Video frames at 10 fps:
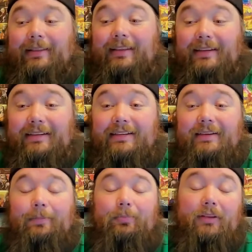This
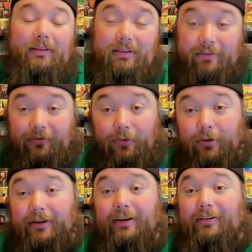is a
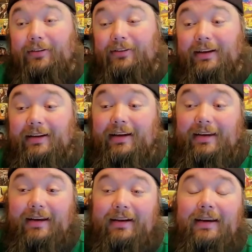4-character set
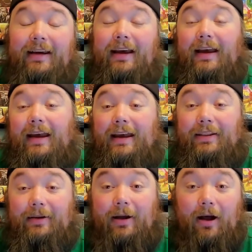again,
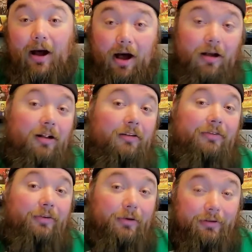and all
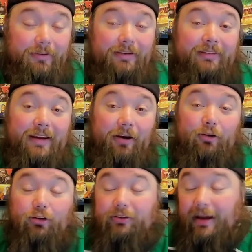4 of these
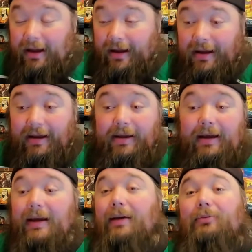characters I
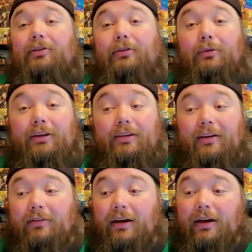absolutely
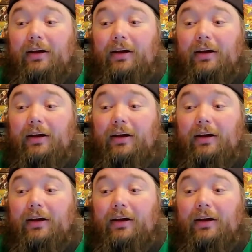love.